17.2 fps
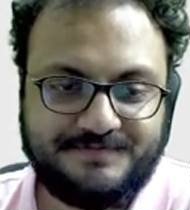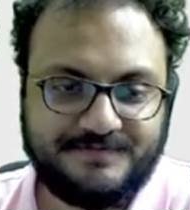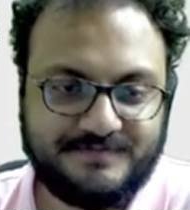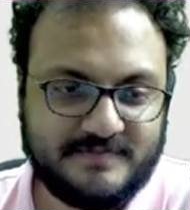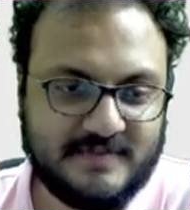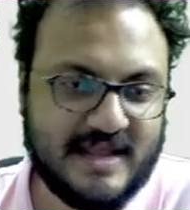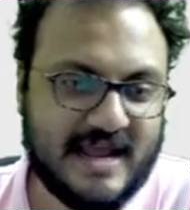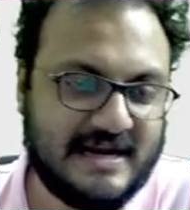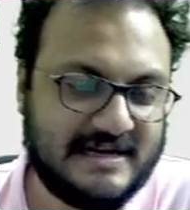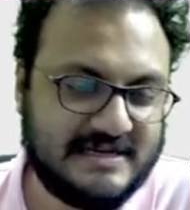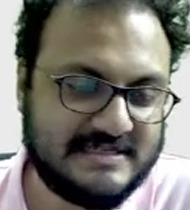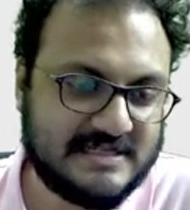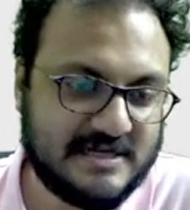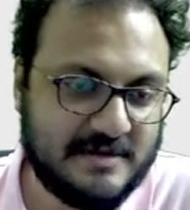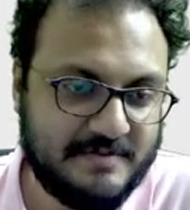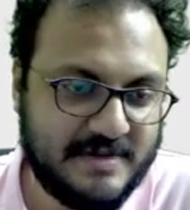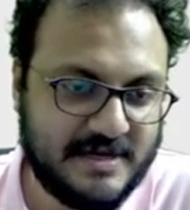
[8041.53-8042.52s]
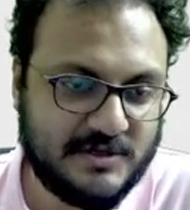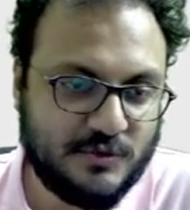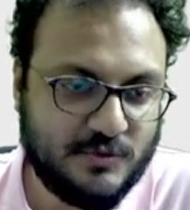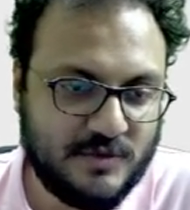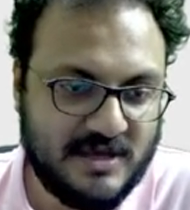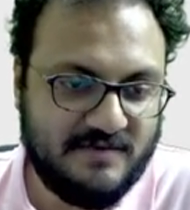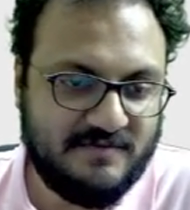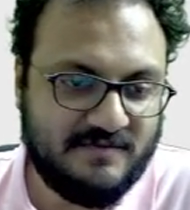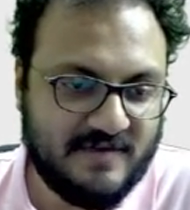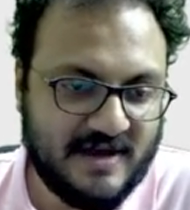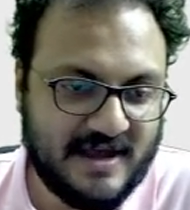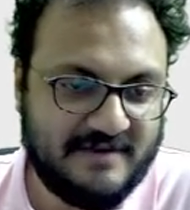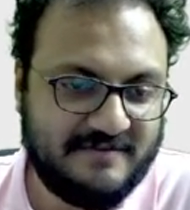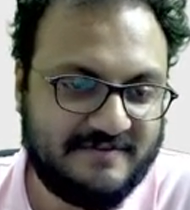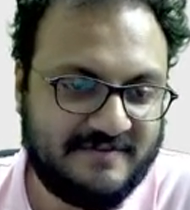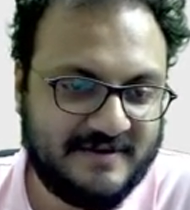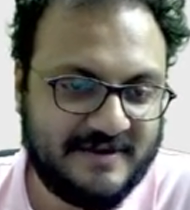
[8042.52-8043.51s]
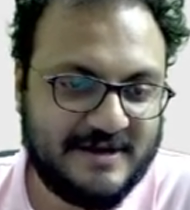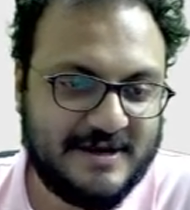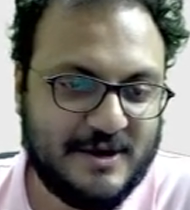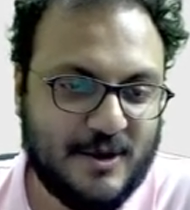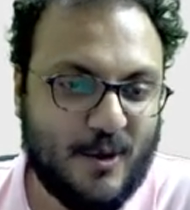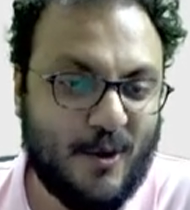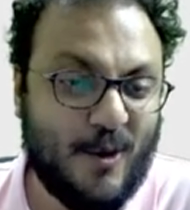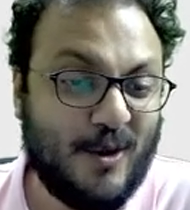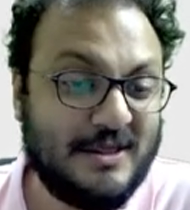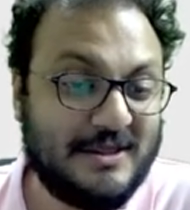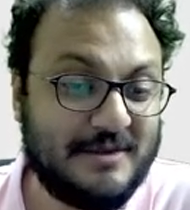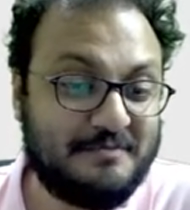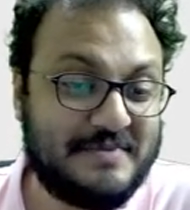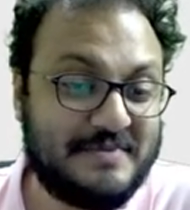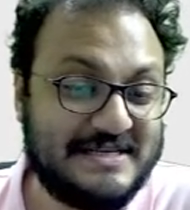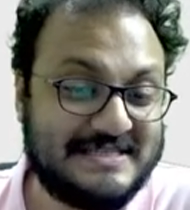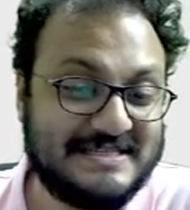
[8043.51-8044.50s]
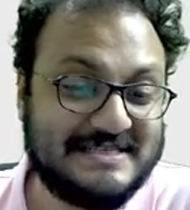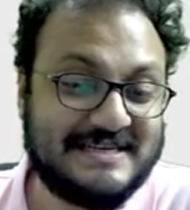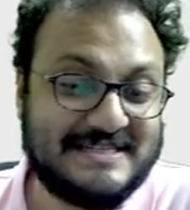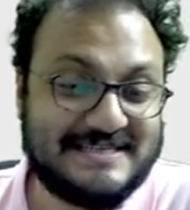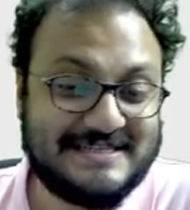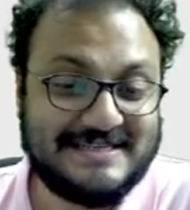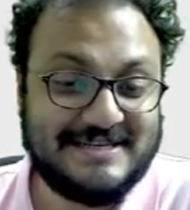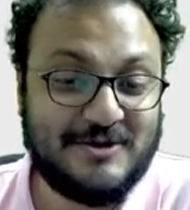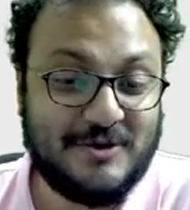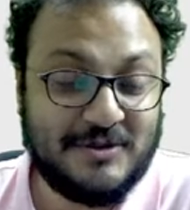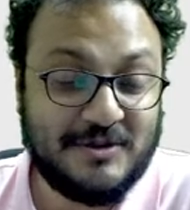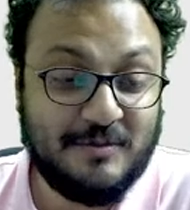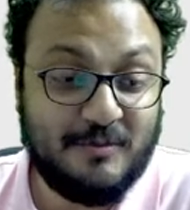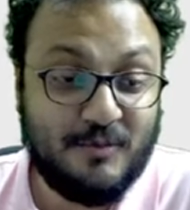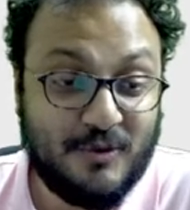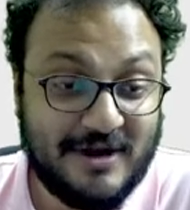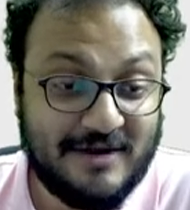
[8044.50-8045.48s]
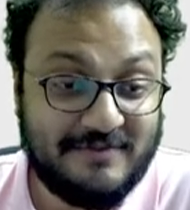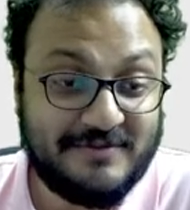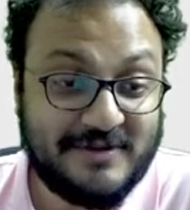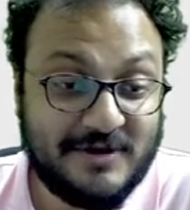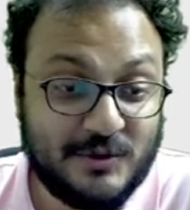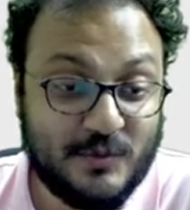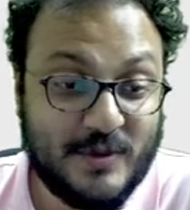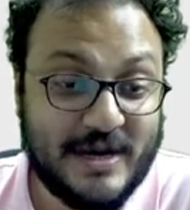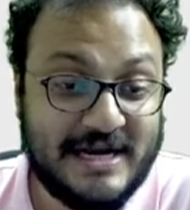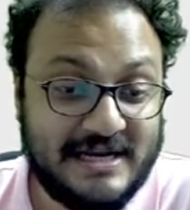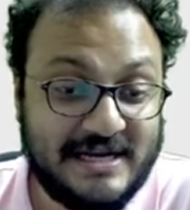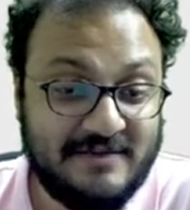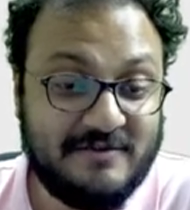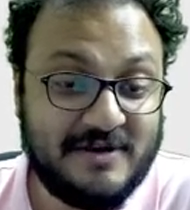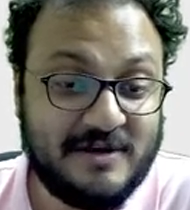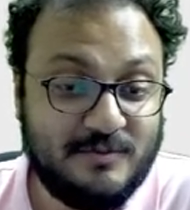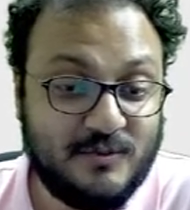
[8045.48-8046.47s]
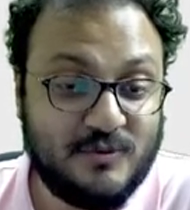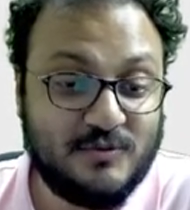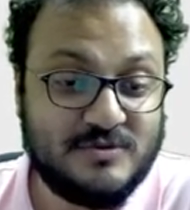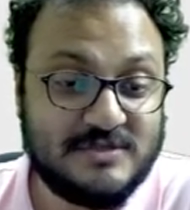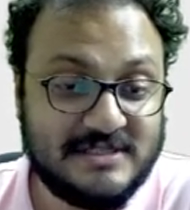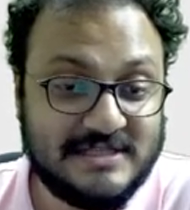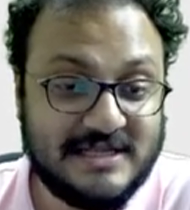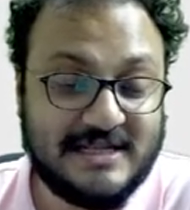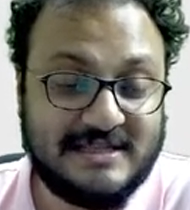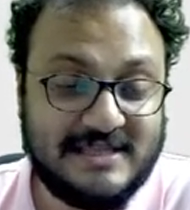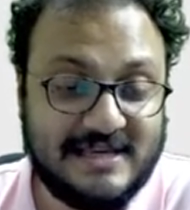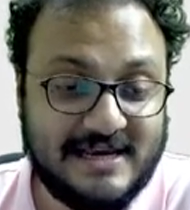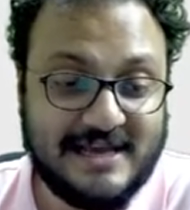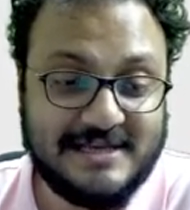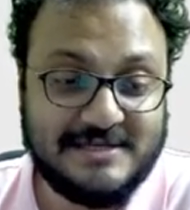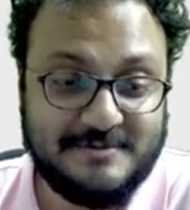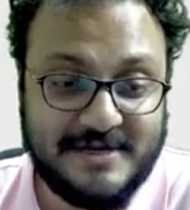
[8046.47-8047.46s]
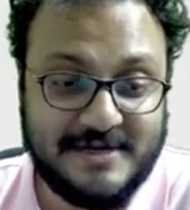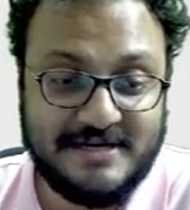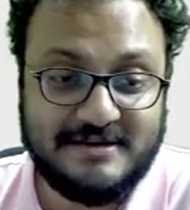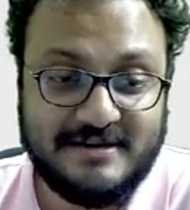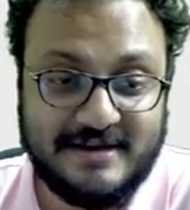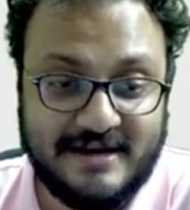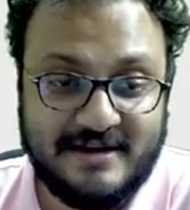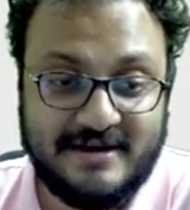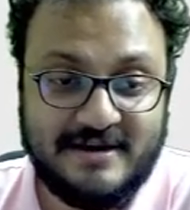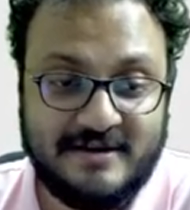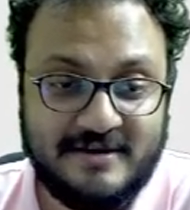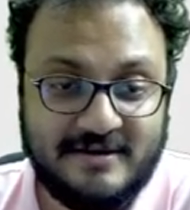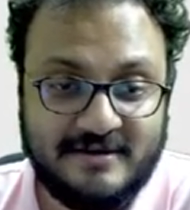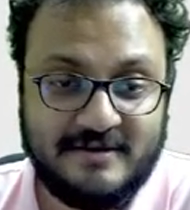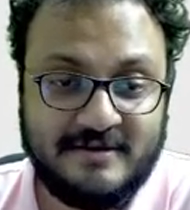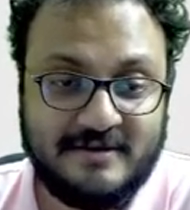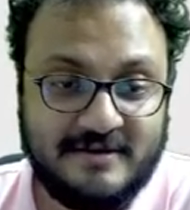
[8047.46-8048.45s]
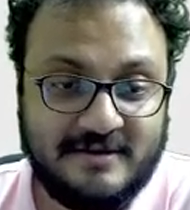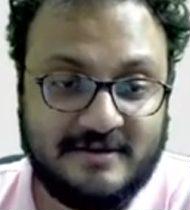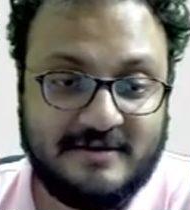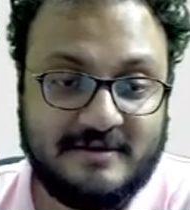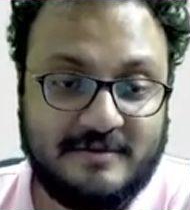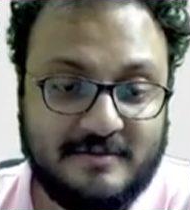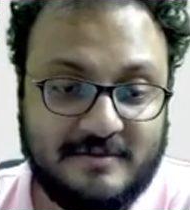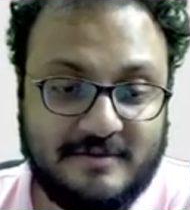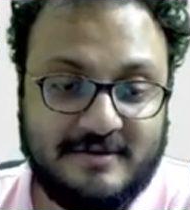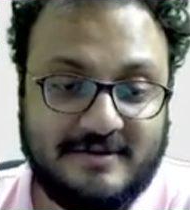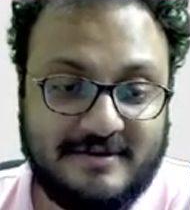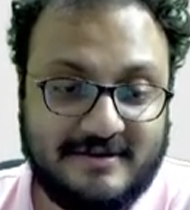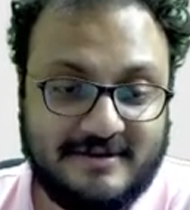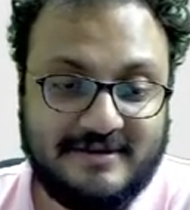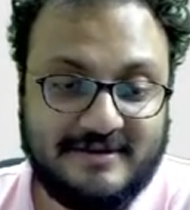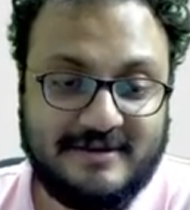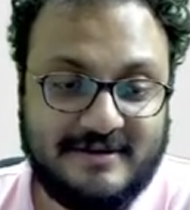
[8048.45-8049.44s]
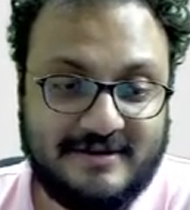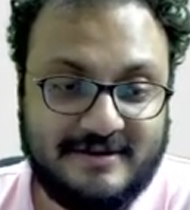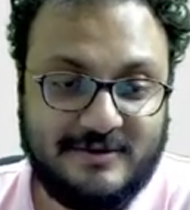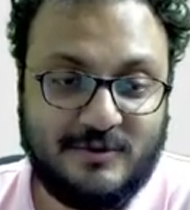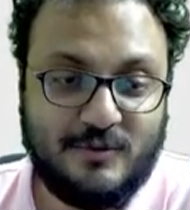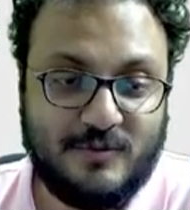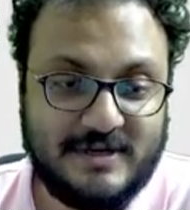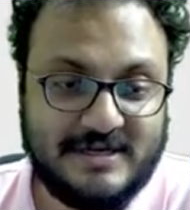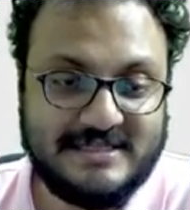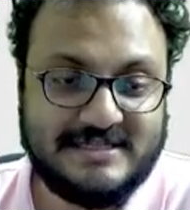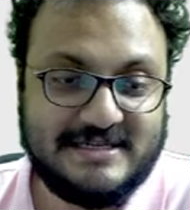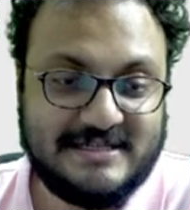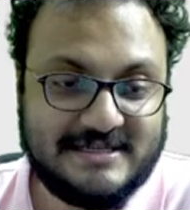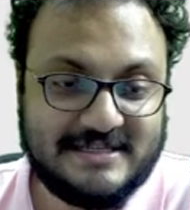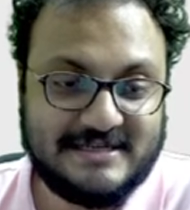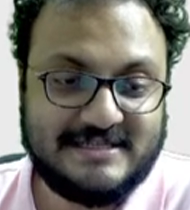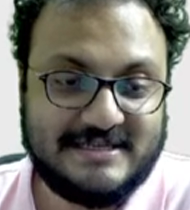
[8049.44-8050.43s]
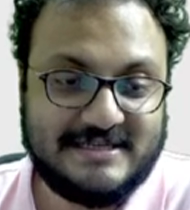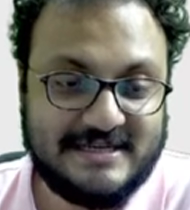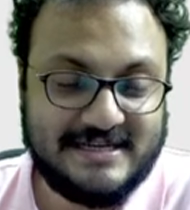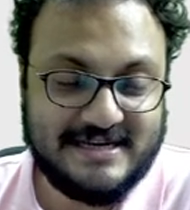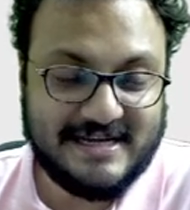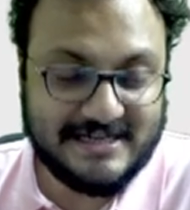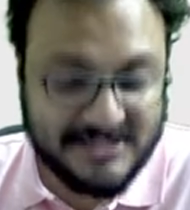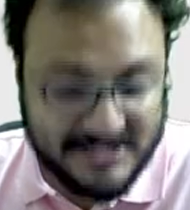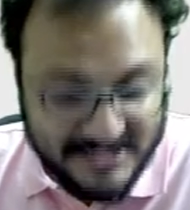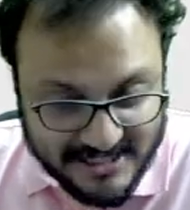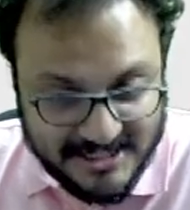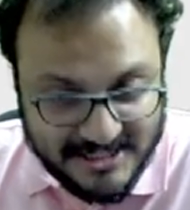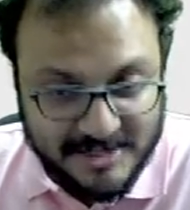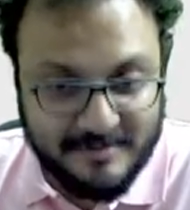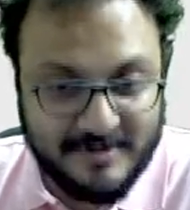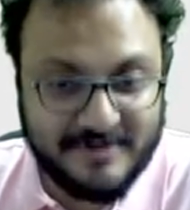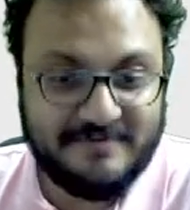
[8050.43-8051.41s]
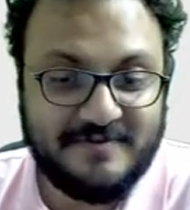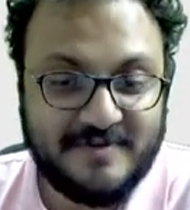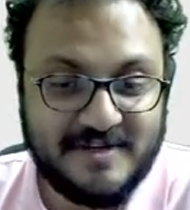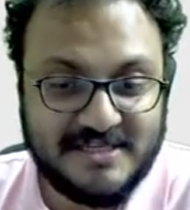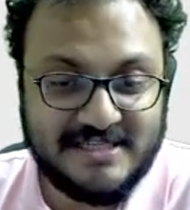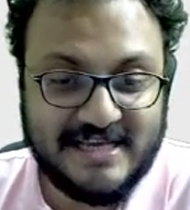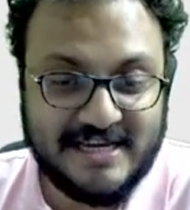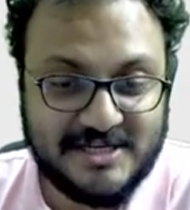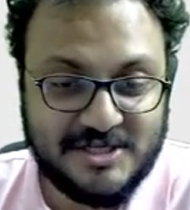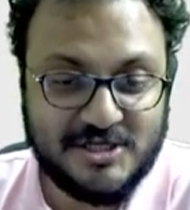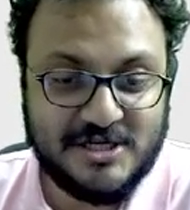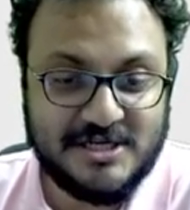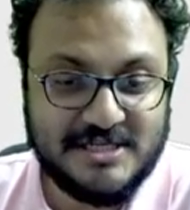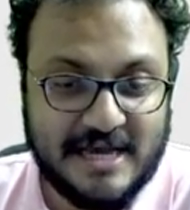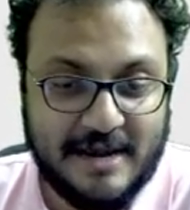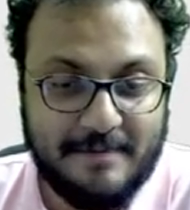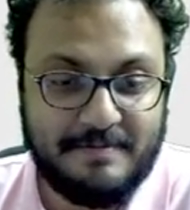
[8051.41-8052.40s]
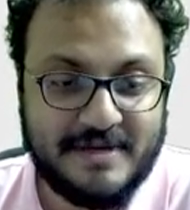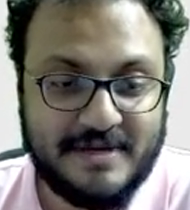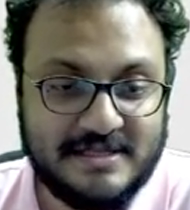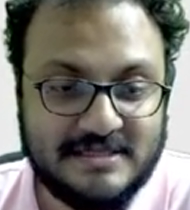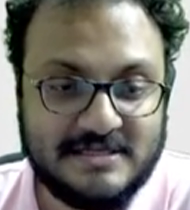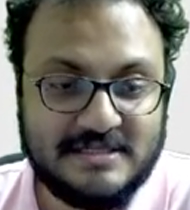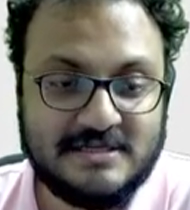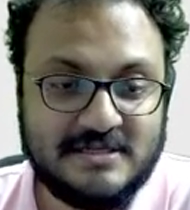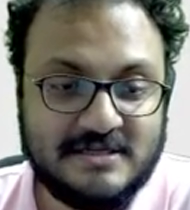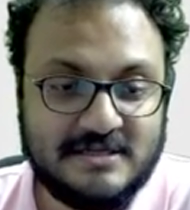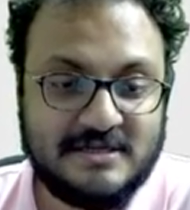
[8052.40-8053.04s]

Knight is coming to E5. All the pieces are still on the board after 21 moves. Nothing has been traded. No one is interested in exchanging, but first exchange happens.